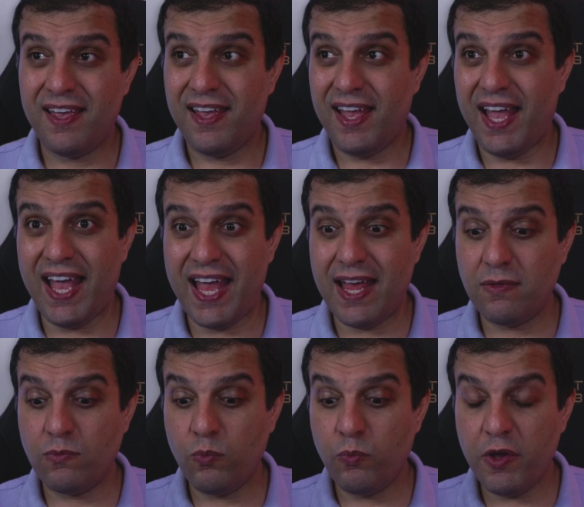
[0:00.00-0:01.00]
And
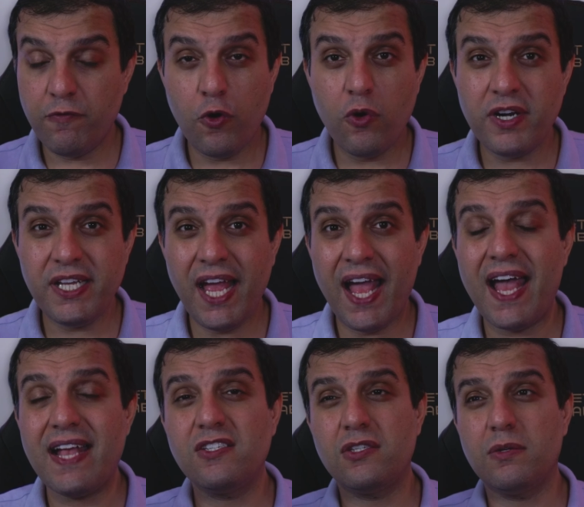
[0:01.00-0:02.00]
we've already had
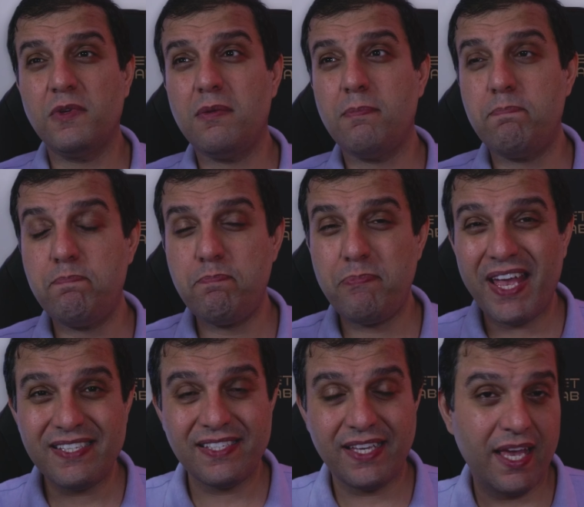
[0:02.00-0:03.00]
some of the
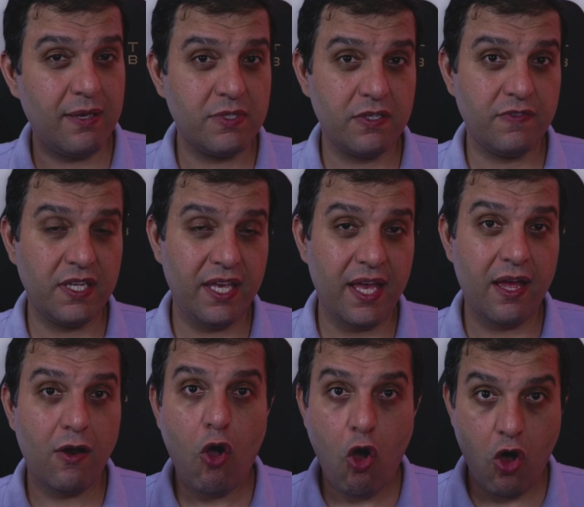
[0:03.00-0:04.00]
best games of the year
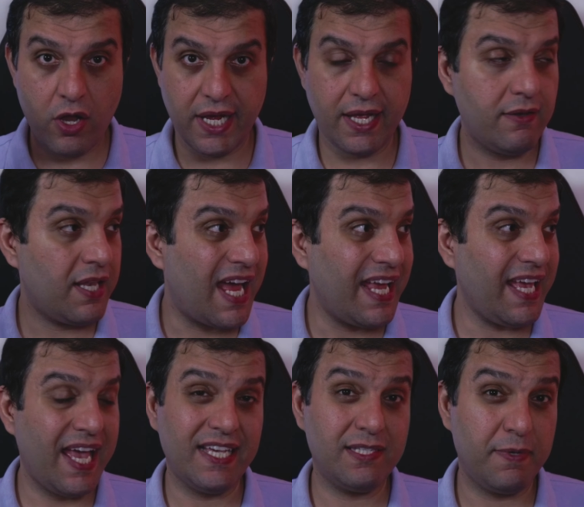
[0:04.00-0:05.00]
on it, like
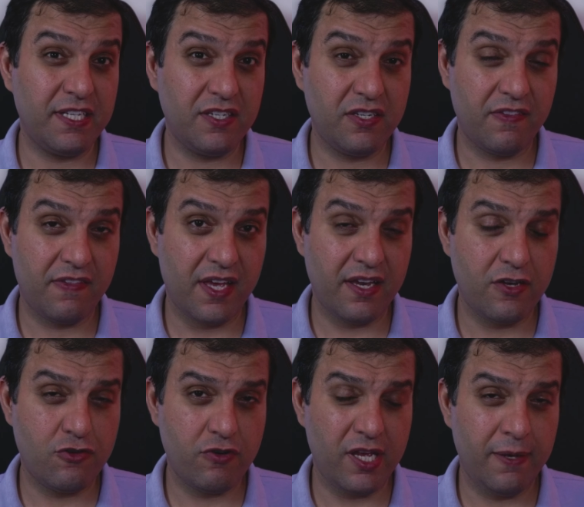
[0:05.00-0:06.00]
Expedition
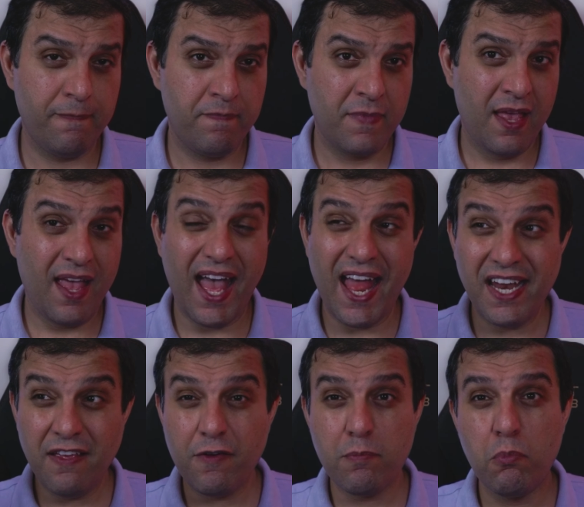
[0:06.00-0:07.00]
33. And
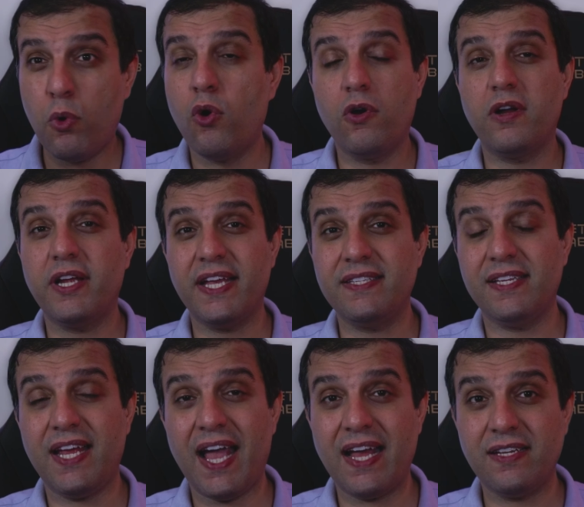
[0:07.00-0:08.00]
even more are getting
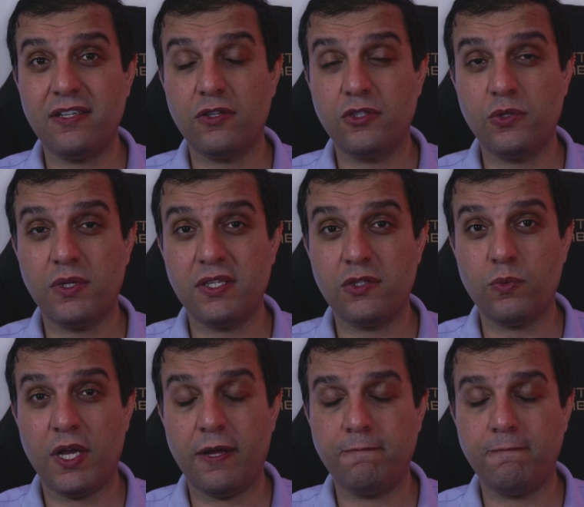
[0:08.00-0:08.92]
added onto it as well.